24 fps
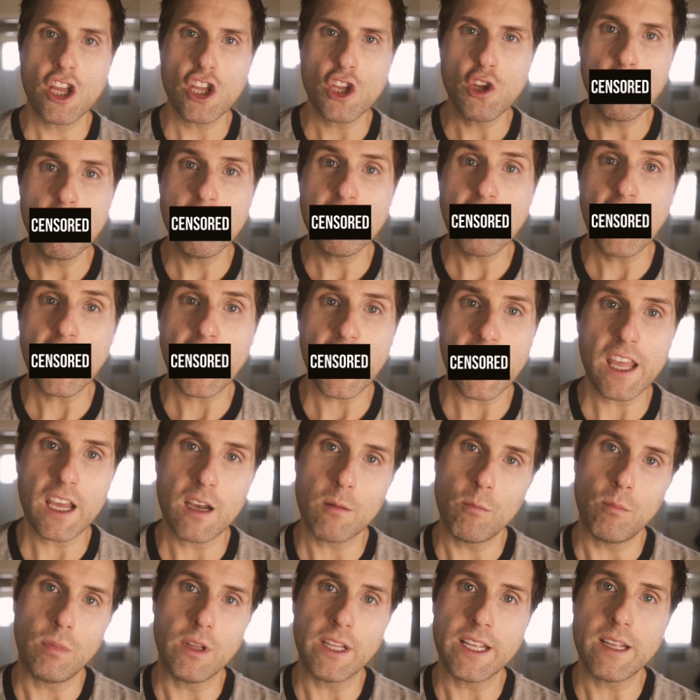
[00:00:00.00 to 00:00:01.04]
You
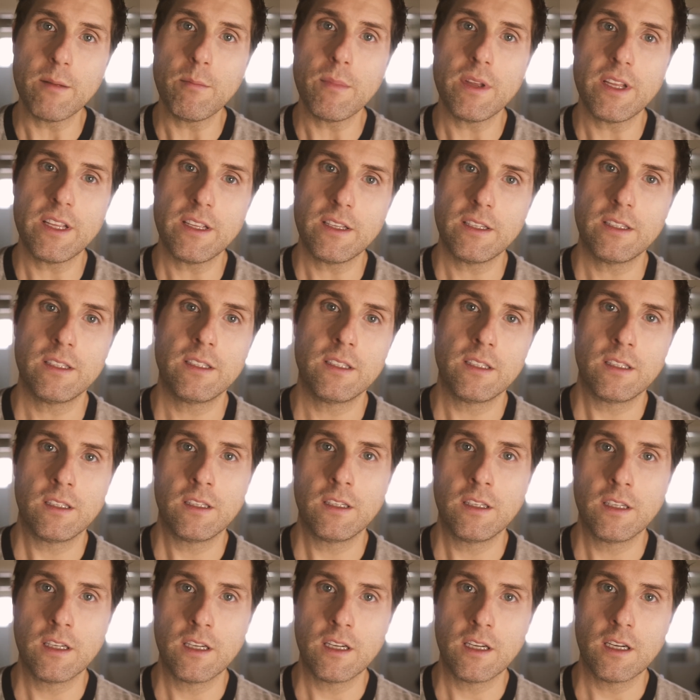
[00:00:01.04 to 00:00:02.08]
complete me.
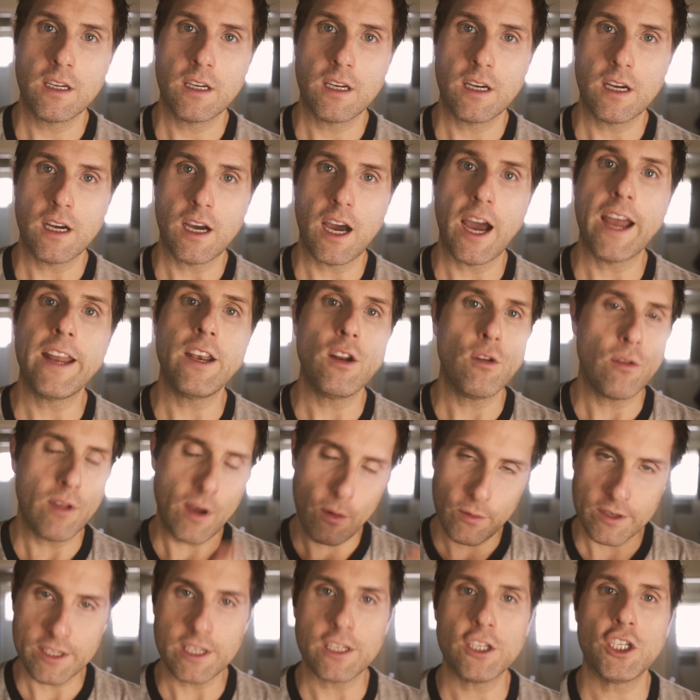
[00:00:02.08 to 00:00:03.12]
I know
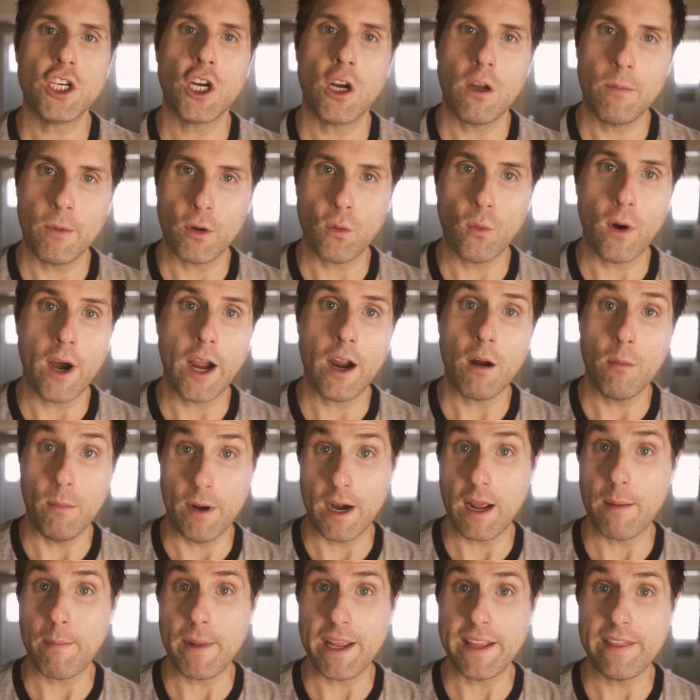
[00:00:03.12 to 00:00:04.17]
that was in Jerry Maguire,
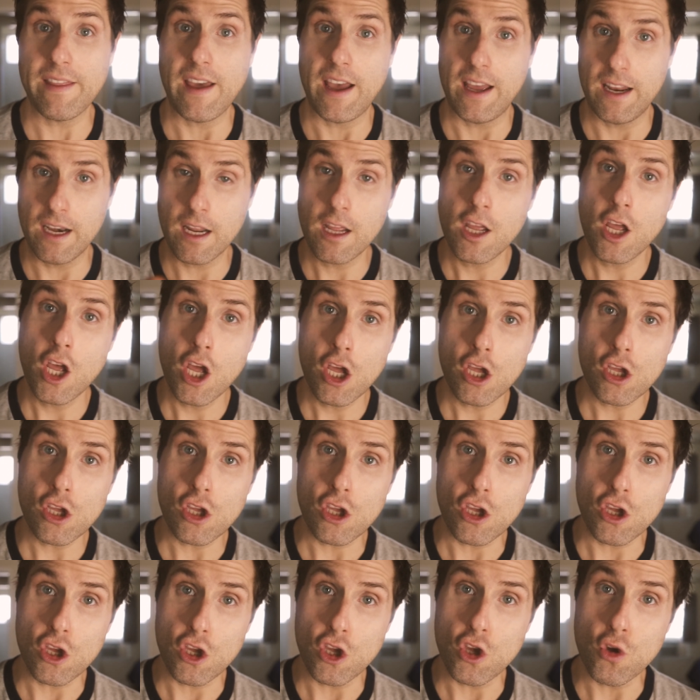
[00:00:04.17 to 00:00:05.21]
but I mean that.
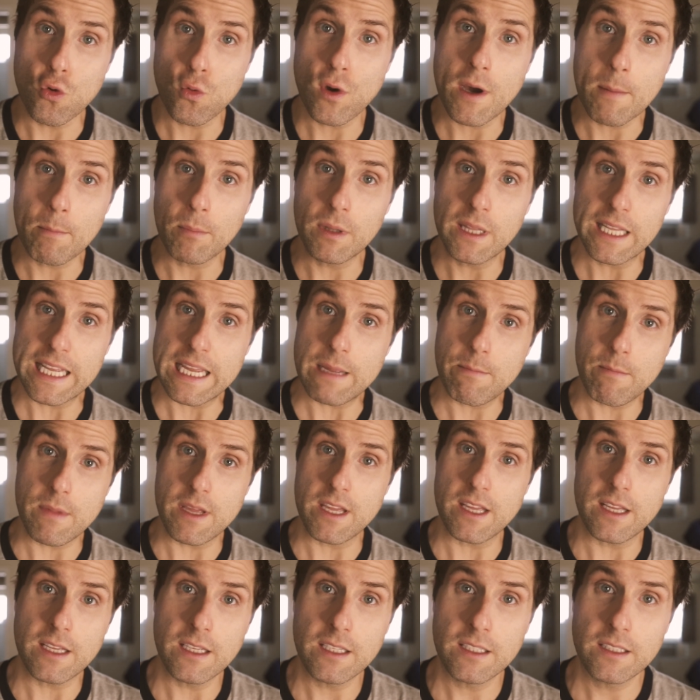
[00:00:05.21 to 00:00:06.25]
You complete
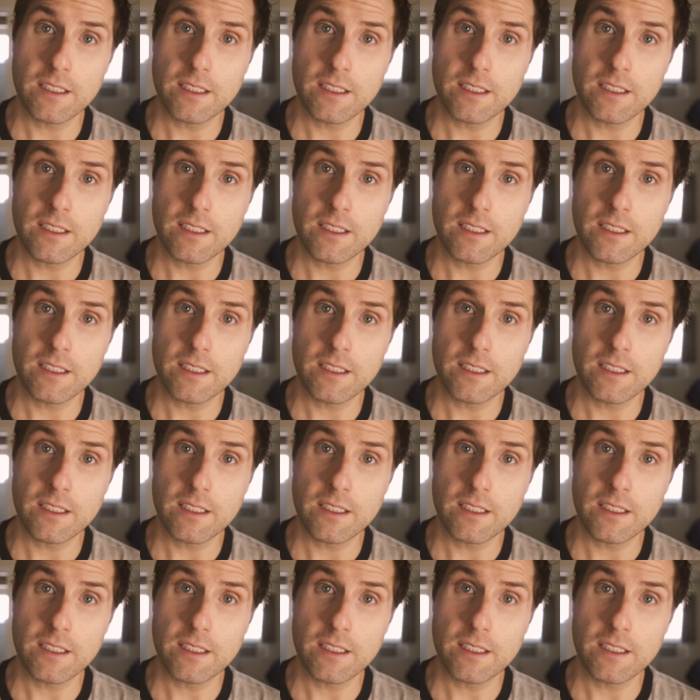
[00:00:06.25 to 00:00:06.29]
me.